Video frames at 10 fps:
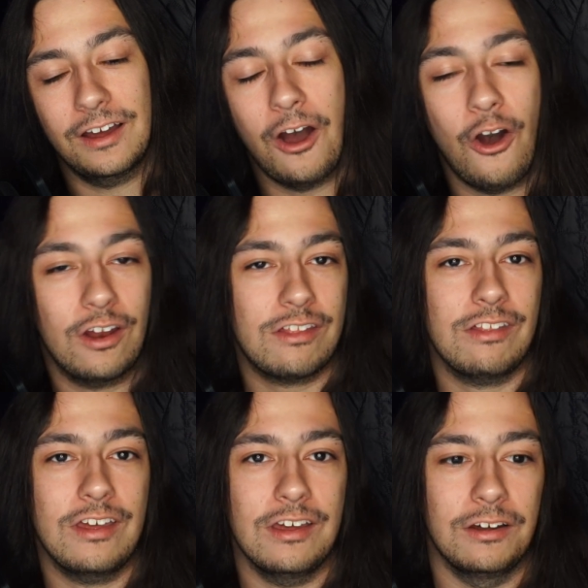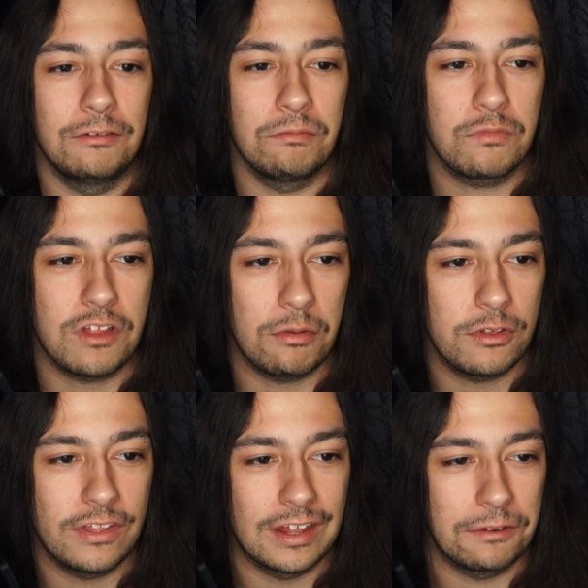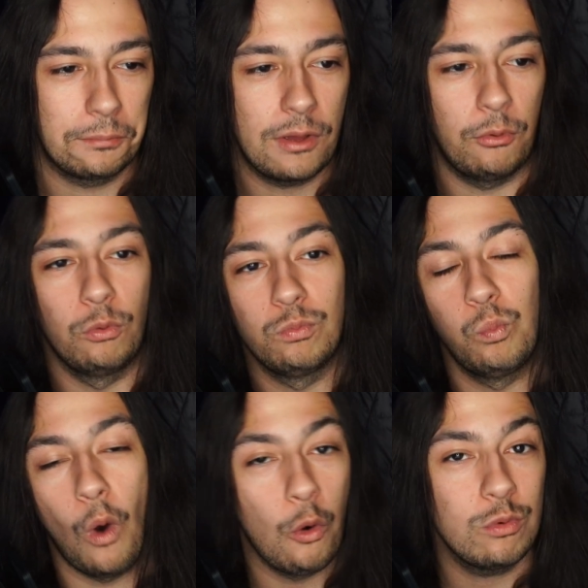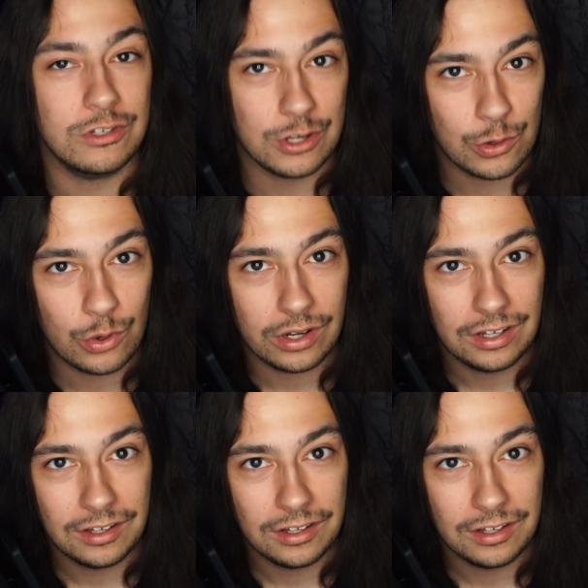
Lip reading: honestly, something that people won't do